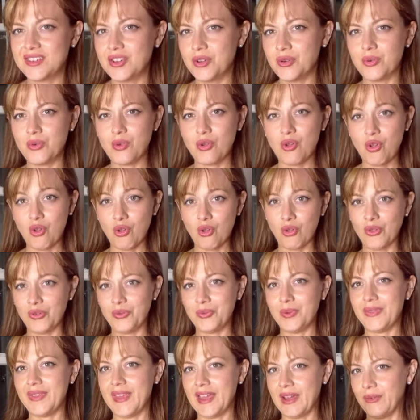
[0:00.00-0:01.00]
don't hold
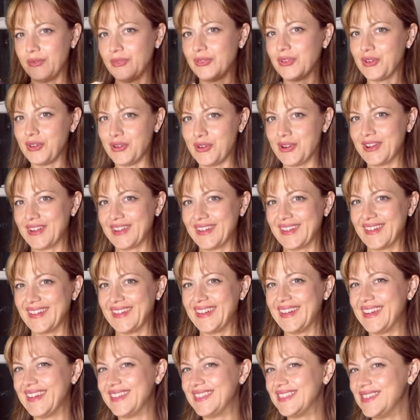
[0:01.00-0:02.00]
without the garter,
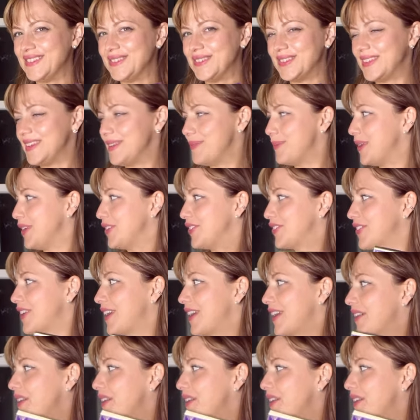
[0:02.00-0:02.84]
as you've seen me try